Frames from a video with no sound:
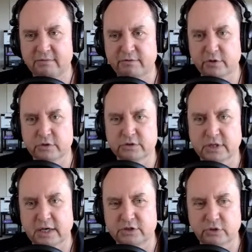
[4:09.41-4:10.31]
for those
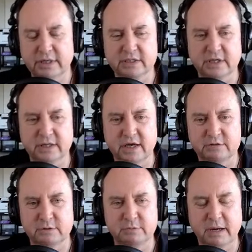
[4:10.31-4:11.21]
uh, joining us on the
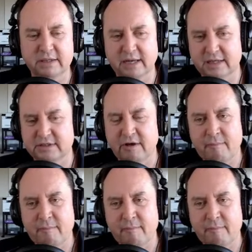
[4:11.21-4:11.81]
Awesomers podcast,